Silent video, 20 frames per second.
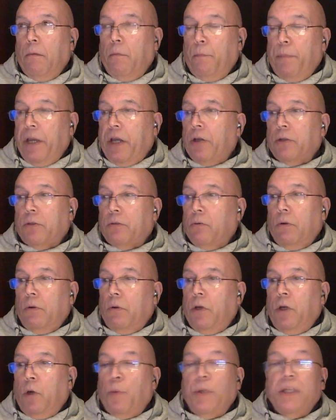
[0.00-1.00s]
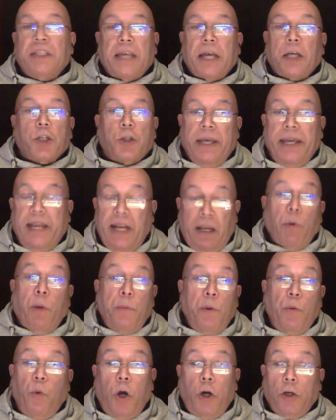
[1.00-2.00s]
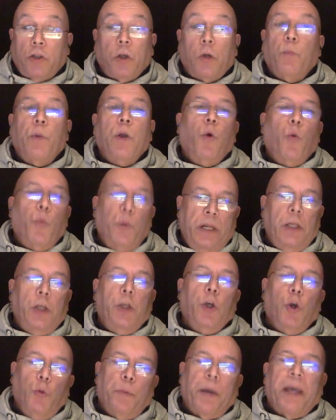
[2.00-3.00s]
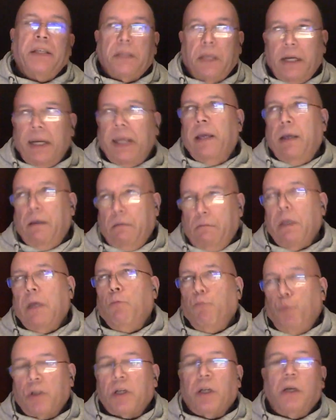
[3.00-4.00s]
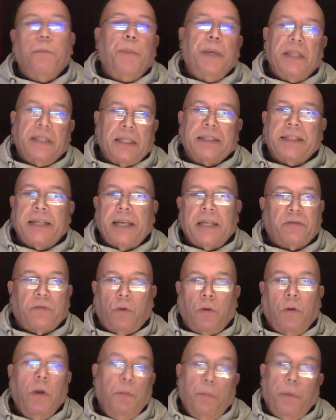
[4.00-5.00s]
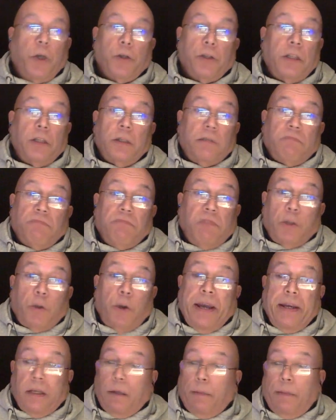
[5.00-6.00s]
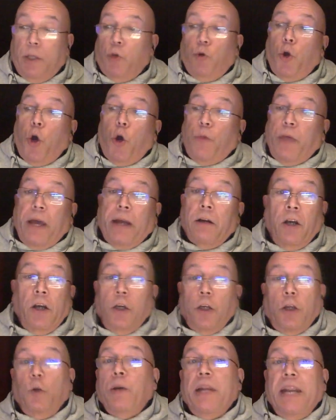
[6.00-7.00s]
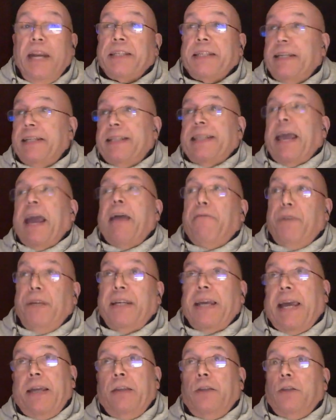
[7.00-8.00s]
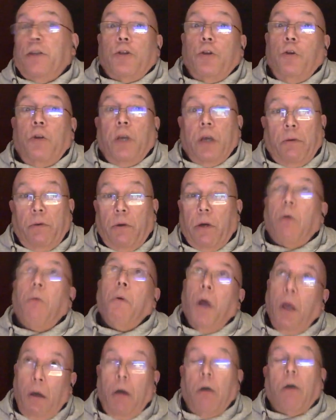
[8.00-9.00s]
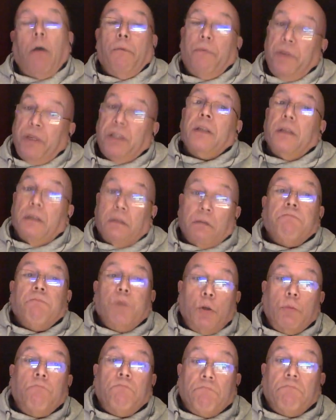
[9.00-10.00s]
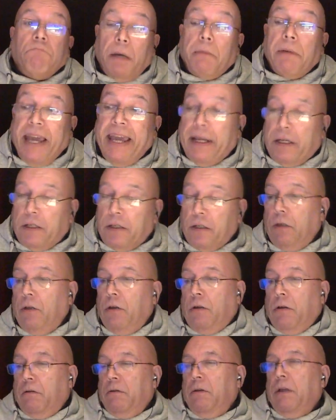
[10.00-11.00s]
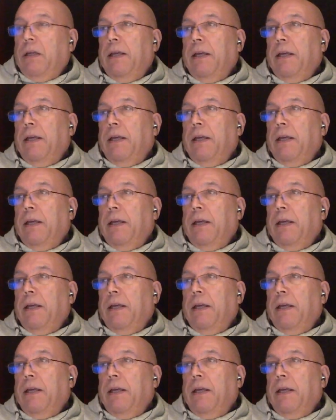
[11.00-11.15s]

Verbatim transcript: Because, you know, when sexual healing, when we worked on it, we already knew basically it was going to be successful because it's, it's great. I mean, you know that. You're listening to that every day in the studio. You go, oh, this is a hit, you know.